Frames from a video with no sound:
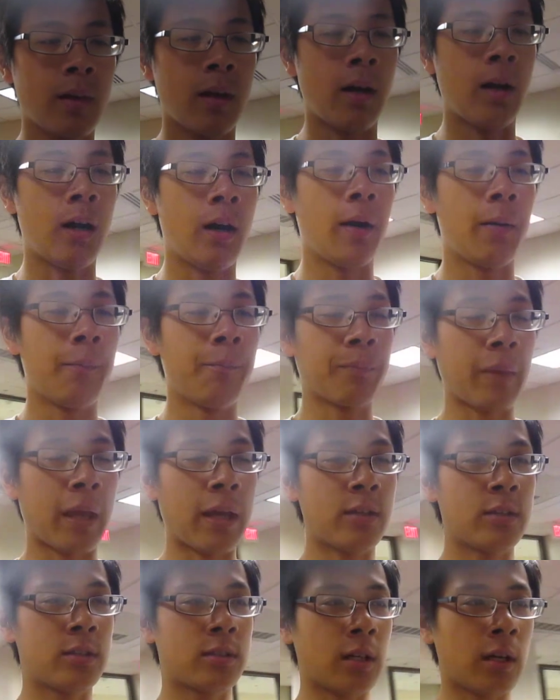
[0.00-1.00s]
um,
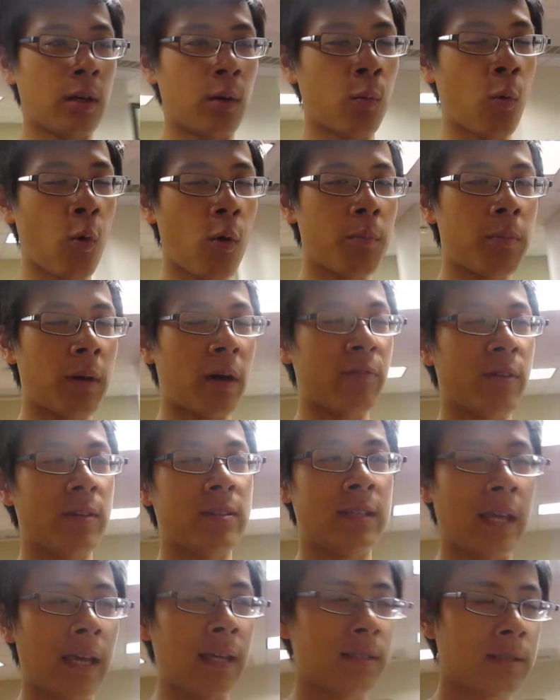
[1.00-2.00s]
as Warren Buffett
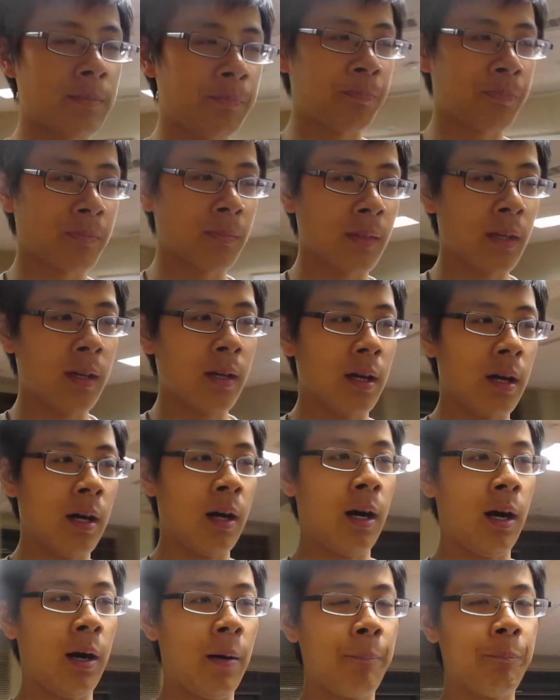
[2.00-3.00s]
says,
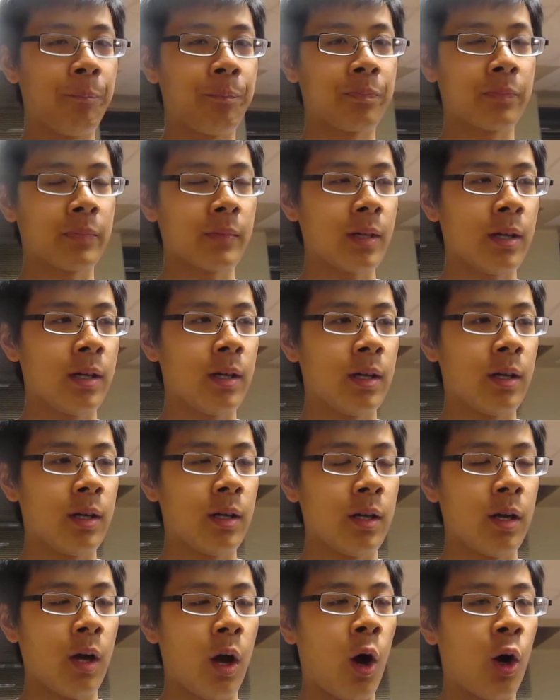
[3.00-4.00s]
um,
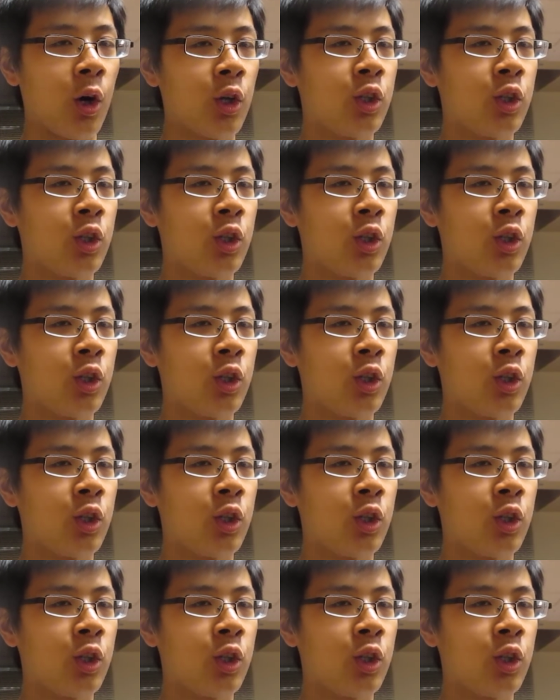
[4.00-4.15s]
our